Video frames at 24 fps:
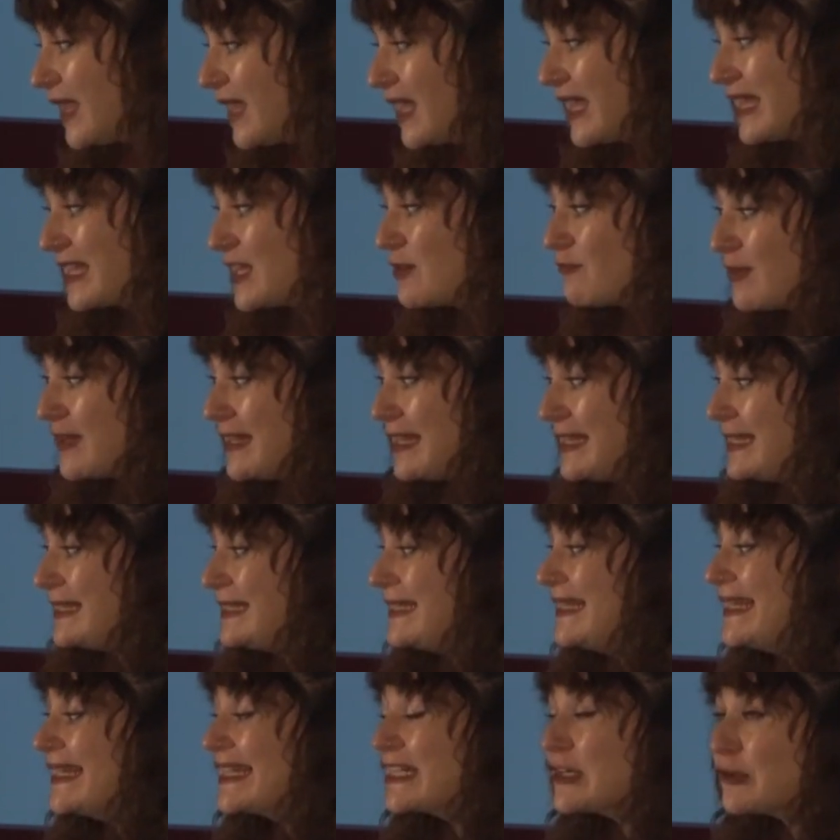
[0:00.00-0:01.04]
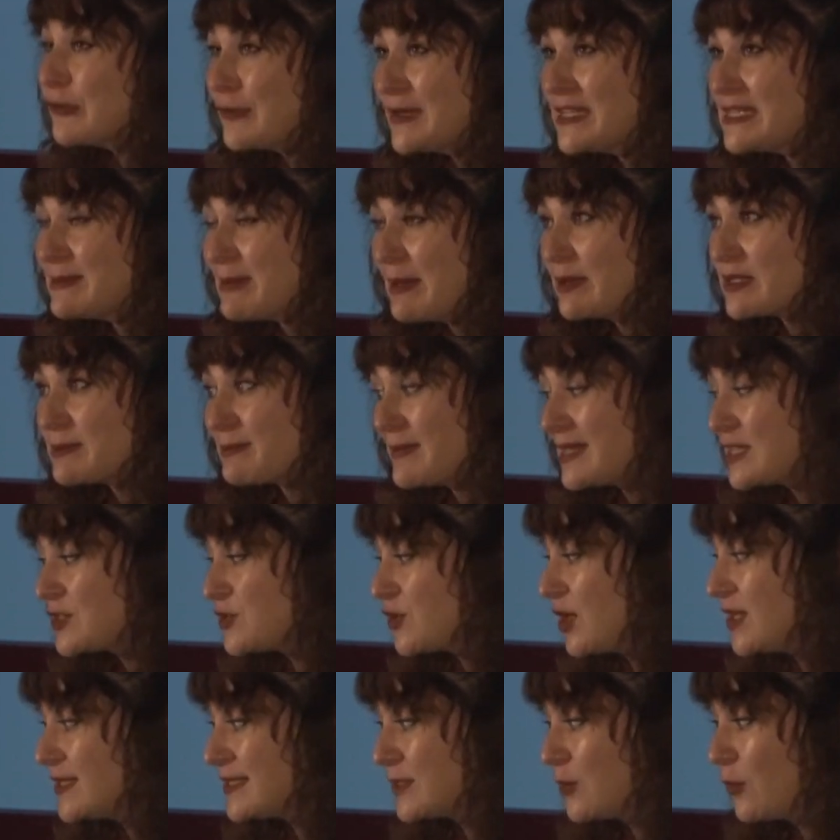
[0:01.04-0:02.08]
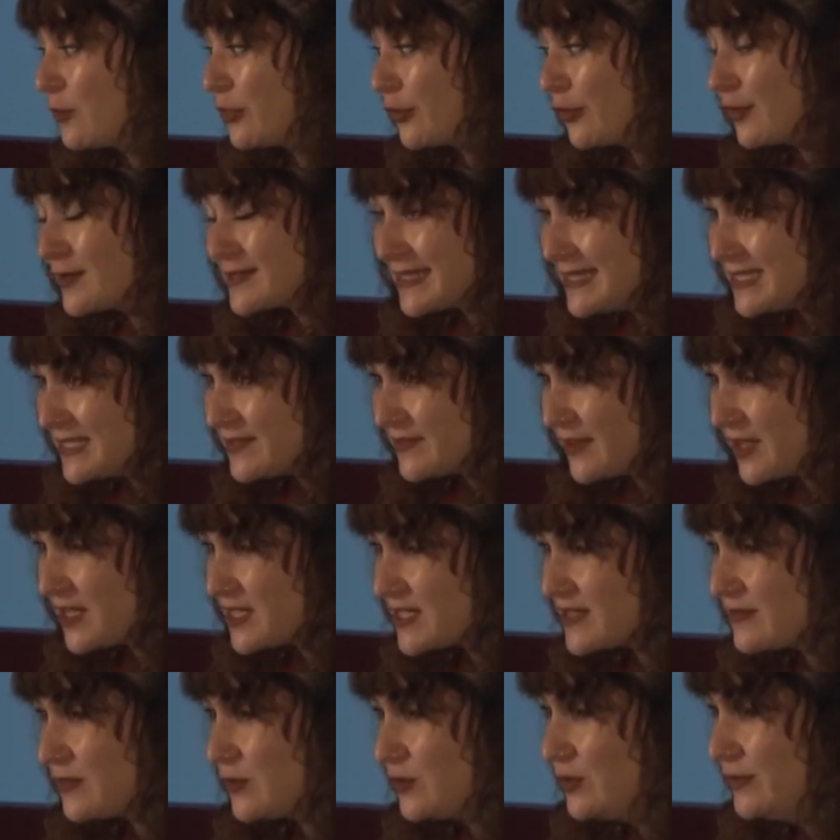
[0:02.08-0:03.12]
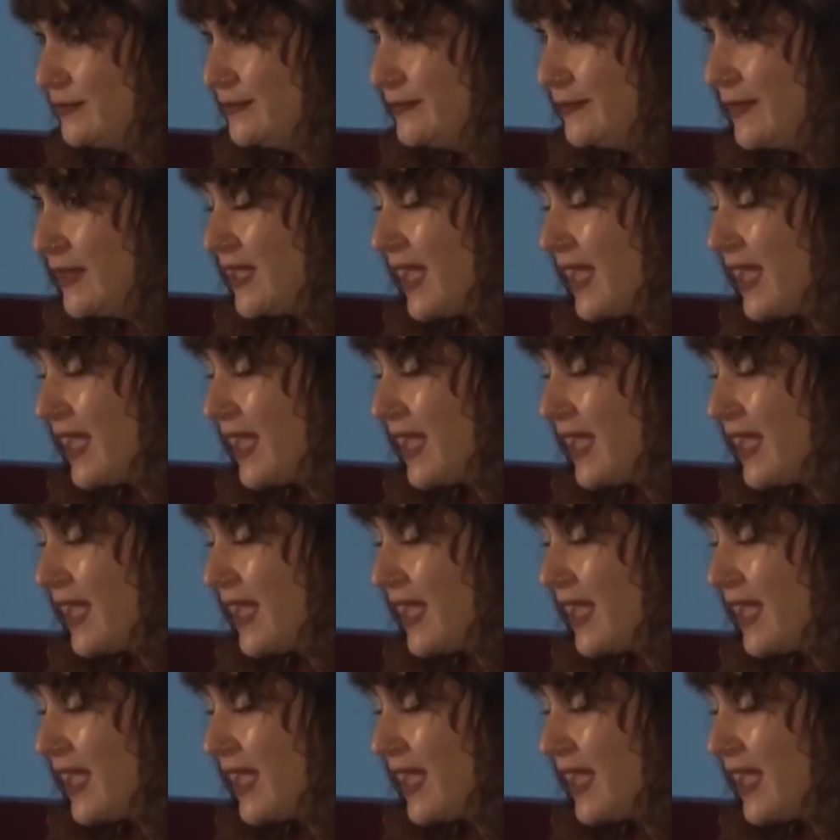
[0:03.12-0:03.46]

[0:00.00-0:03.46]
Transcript: It can really increase people's mistrust in authorities, first of all,